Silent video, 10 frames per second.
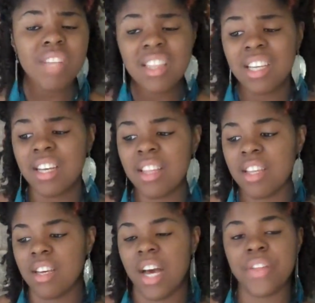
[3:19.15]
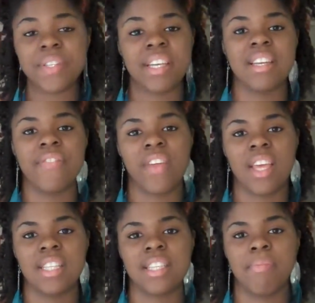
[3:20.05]
The, the other
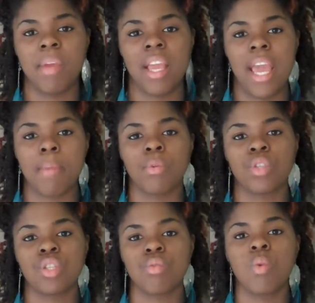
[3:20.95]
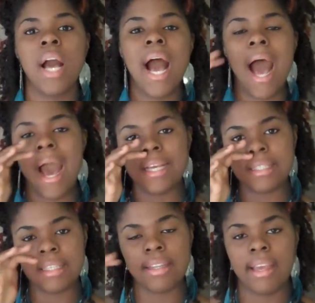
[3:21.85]
significance of being able to
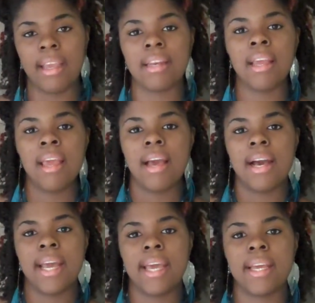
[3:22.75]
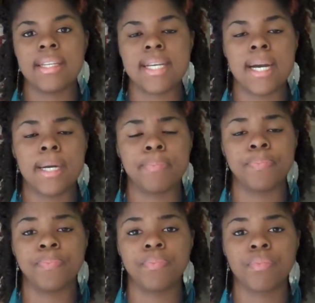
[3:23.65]
isolate and,
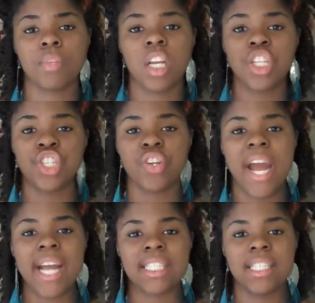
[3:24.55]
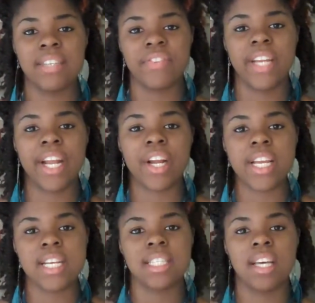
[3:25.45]
um, contract different
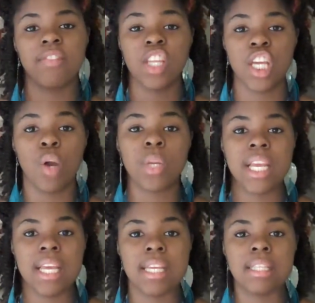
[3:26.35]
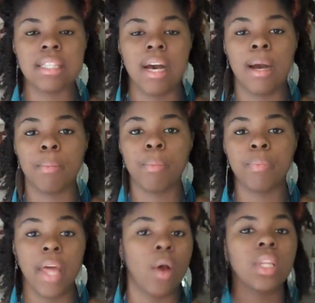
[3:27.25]
areas of the yoni is um,
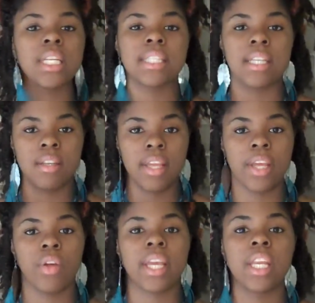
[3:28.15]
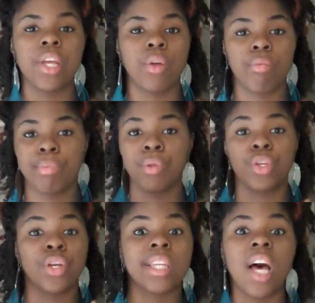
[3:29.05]
not only does it heal, it can heal
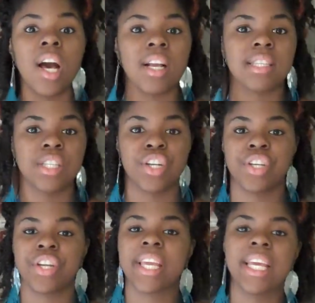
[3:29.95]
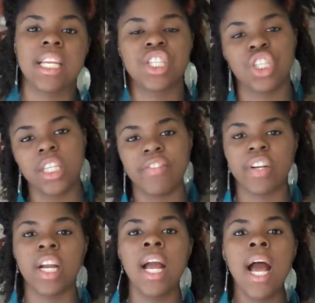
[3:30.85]
your lungs, your, your kidneys, your
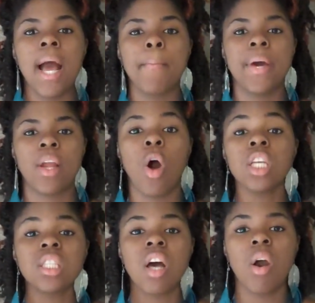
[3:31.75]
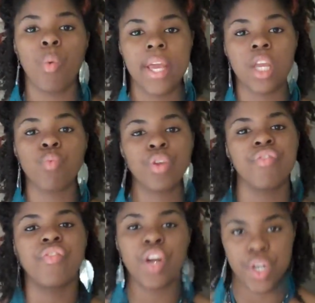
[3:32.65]
liver, but also it can
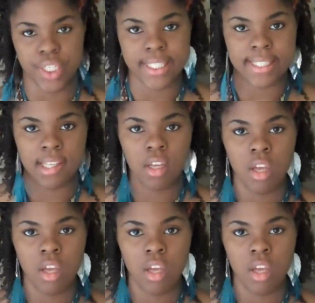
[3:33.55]
reverse